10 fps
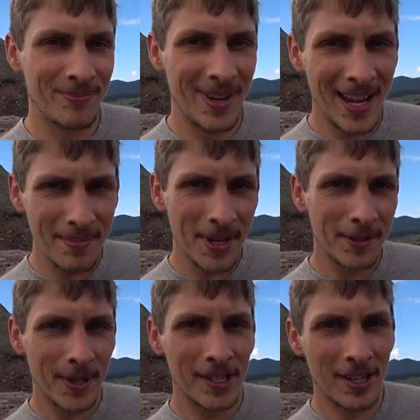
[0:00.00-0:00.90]
Maybe
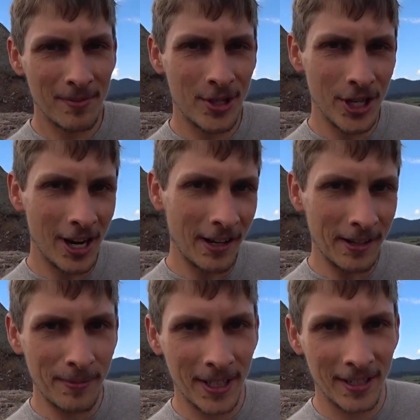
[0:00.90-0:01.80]
it's because I'm
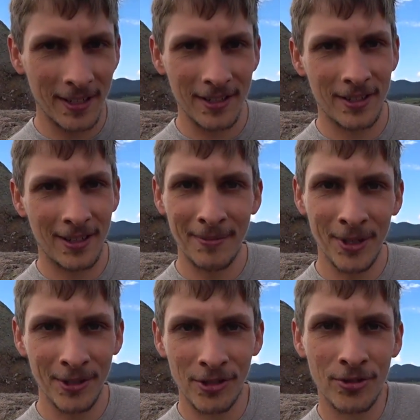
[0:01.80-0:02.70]
jaded because I'm
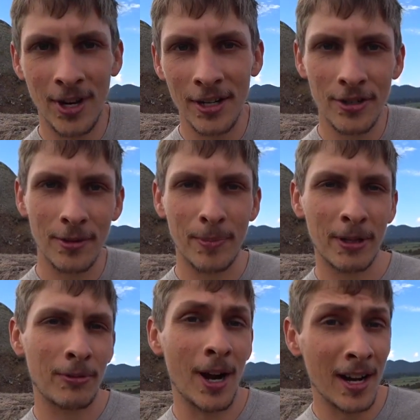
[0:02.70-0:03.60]
no stranger to
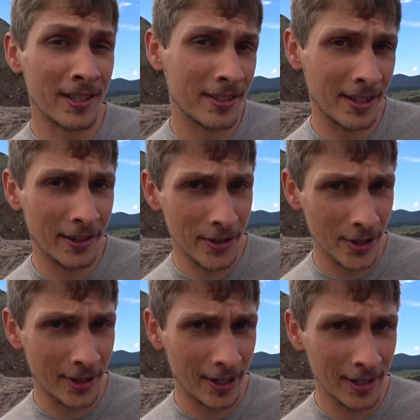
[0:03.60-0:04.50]
big rocks in
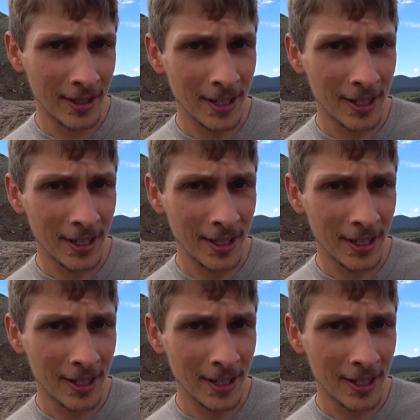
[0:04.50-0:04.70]
Arizona.